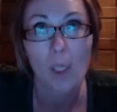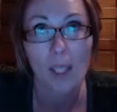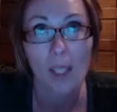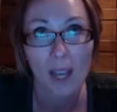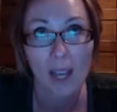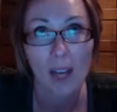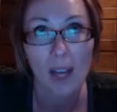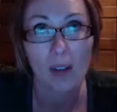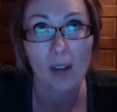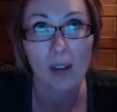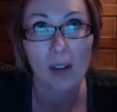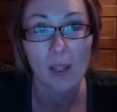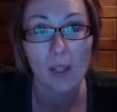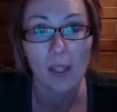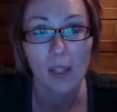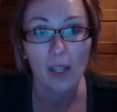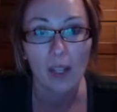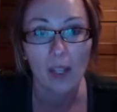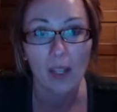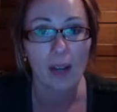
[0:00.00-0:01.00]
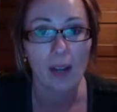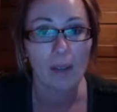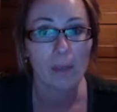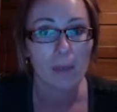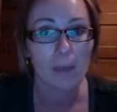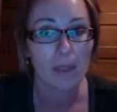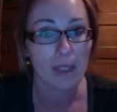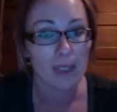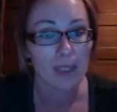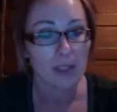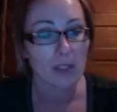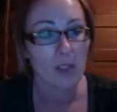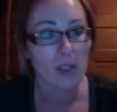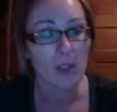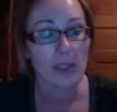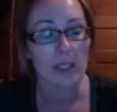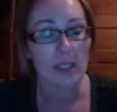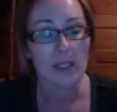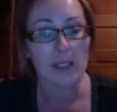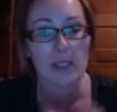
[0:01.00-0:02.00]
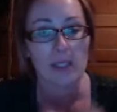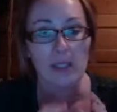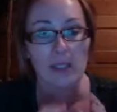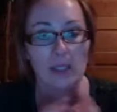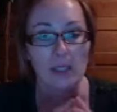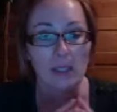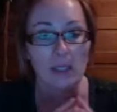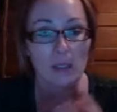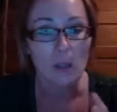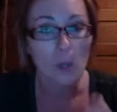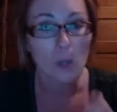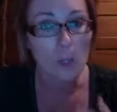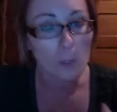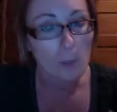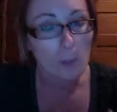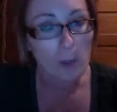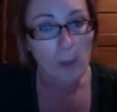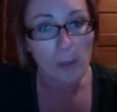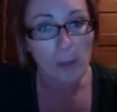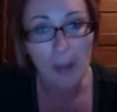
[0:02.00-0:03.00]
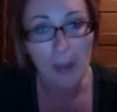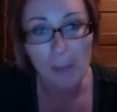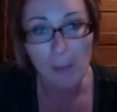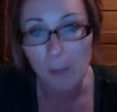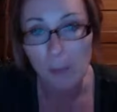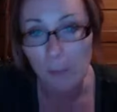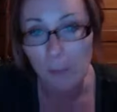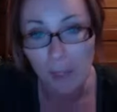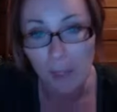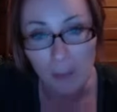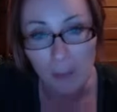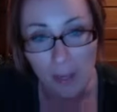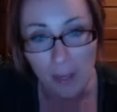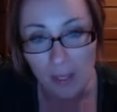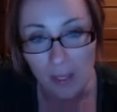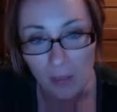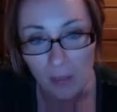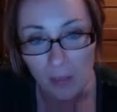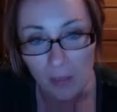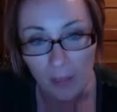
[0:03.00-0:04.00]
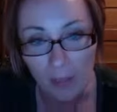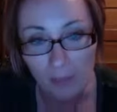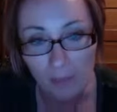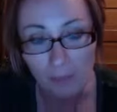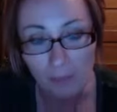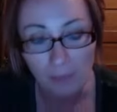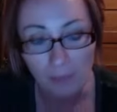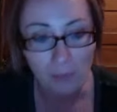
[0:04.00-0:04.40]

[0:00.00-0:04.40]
cow. Um, so it's the Coach Mobile app will be your best friend.